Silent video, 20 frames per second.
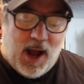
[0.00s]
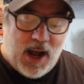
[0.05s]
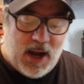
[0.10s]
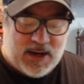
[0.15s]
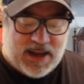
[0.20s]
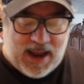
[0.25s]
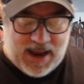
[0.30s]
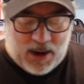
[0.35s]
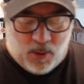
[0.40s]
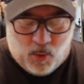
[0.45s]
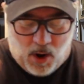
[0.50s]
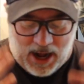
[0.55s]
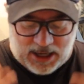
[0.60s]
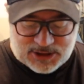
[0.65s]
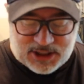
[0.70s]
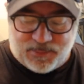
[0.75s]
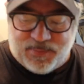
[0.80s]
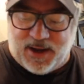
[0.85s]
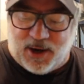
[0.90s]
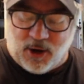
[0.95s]
I gotta
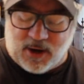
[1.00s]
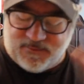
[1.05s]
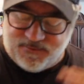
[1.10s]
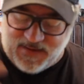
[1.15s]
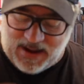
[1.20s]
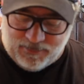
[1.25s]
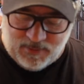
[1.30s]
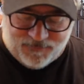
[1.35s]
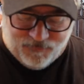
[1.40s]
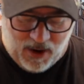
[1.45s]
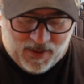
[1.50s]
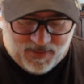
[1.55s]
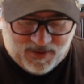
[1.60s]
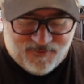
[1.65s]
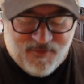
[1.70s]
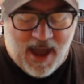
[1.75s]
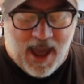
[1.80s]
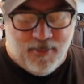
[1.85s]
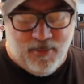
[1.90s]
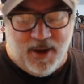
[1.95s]
watch it, Peter. Family
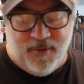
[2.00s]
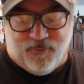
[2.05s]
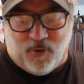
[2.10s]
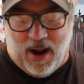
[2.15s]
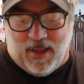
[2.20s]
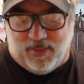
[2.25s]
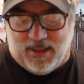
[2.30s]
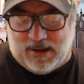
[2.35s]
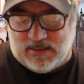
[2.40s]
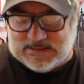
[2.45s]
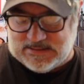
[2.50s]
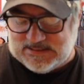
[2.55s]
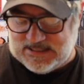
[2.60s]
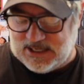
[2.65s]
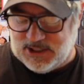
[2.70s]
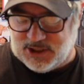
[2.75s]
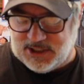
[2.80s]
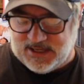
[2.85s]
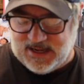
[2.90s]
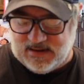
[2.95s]
friendly, family friendly. I was gonna
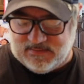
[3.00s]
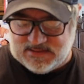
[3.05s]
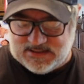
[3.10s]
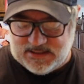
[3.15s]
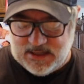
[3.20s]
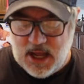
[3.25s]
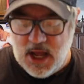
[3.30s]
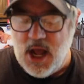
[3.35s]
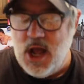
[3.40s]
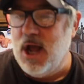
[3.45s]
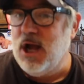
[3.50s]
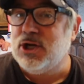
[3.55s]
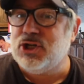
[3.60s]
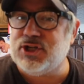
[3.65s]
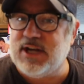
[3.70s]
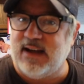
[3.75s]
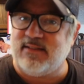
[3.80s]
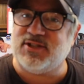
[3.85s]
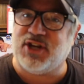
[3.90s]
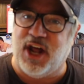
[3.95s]
say she gives,
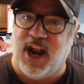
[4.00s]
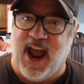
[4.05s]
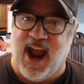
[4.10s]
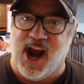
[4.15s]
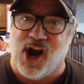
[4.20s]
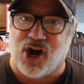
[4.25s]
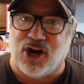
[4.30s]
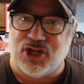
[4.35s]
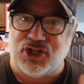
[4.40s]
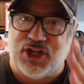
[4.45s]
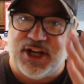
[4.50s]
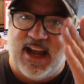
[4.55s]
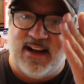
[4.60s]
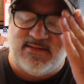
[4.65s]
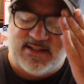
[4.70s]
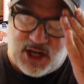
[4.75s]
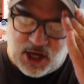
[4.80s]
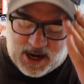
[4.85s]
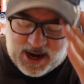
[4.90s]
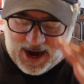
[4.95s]
she gives good hair. She
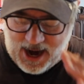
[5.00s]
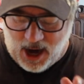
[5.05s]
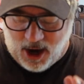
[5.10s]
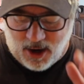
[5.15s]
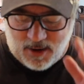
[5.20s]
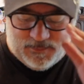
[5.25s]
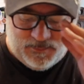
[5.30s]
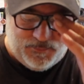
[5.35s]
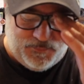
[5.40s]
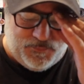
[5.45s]
gives good hair.